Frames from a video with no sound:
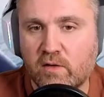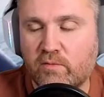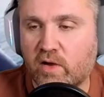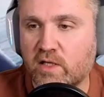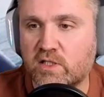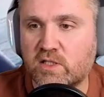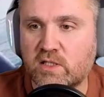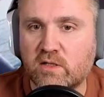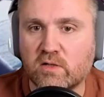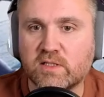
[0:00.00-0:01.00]
each
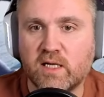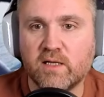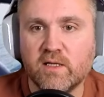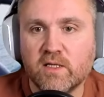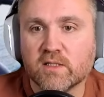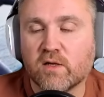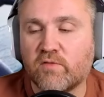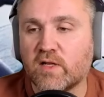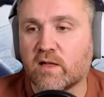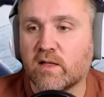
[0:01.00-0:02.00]
little tile, something
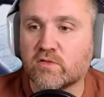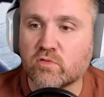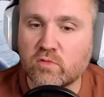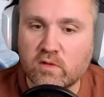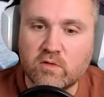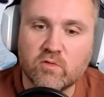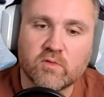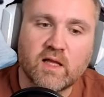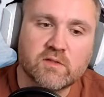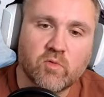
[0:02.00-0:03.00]
like that. So, you know,
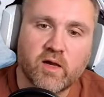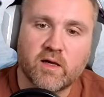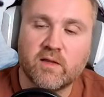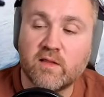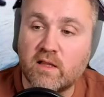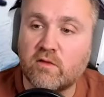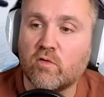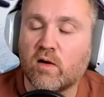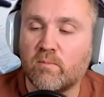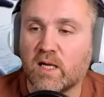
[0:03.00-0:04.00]
that's where, and then you
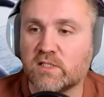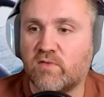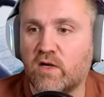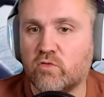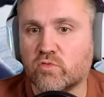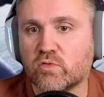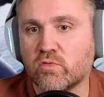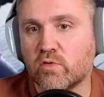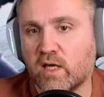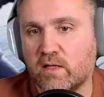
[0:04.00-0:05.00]
are max value.
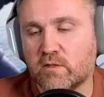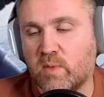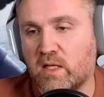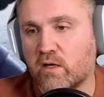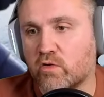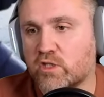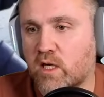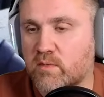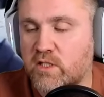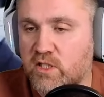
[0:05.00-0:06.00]
So again, spending on charm
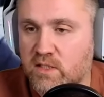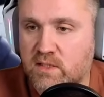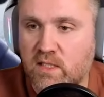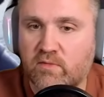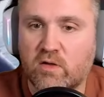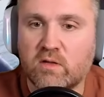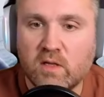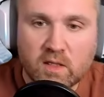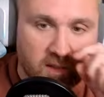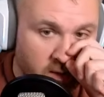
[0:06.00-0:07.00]
in Gen 7
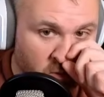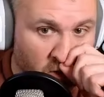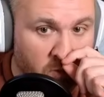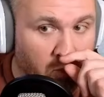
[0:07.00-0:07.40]
is a lot more